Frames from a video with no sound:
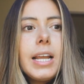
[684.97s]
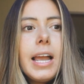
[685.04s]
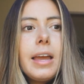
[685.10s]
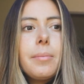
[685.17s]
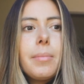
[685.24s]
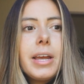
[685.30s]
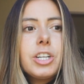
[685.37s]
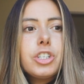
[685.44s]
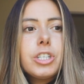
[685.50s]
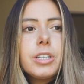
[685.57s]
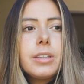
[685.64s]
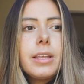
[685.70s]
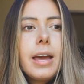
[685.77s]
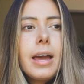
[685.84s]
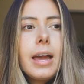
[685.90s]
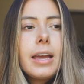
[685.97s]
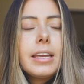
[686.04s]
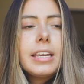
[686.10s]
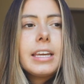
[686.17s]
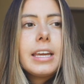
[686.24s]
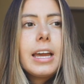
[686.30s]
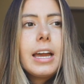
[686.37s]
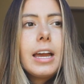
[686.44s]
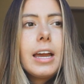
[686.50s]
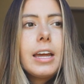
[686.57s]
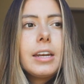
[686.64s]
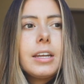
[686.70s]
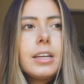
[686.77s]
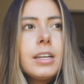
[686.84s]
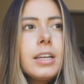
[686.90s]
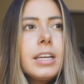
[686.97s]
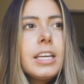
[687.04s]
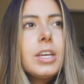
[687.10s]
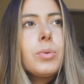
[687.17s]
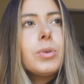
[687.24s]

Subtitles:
and mentioned that he